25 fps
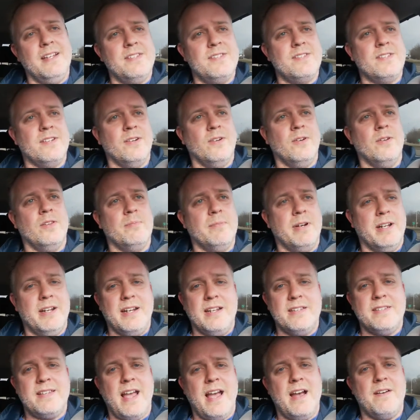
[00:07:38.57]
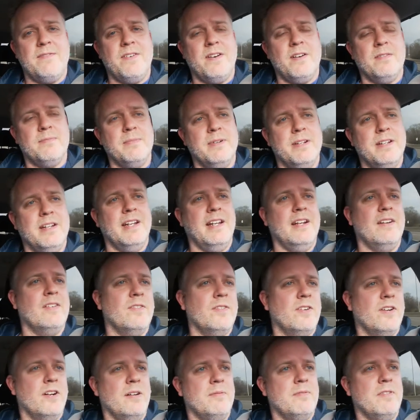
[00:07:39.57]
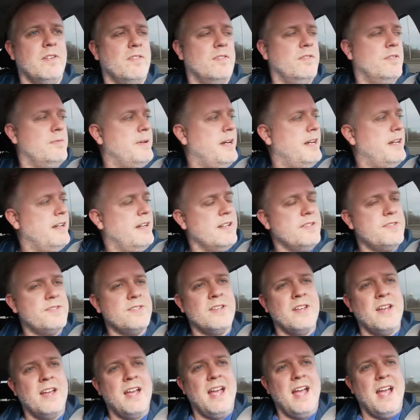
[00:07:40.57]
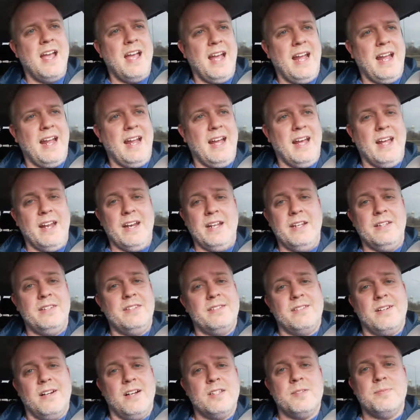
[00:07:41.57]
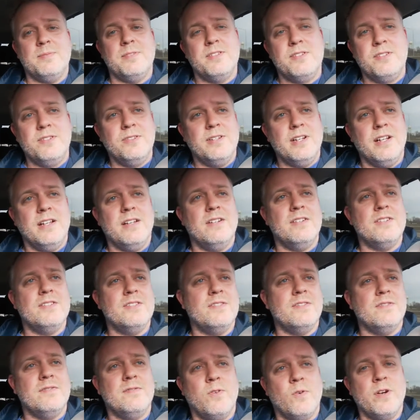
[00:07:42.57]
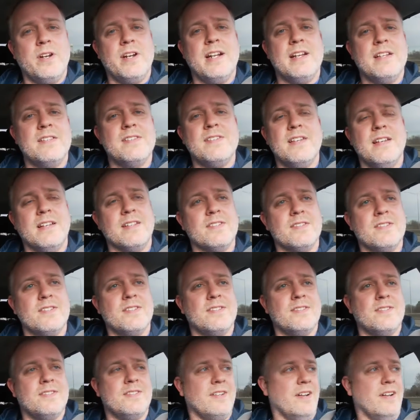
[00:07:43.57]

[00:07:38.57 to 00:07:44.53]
So Monday's half off Monday over by us, and it cost me $2.49.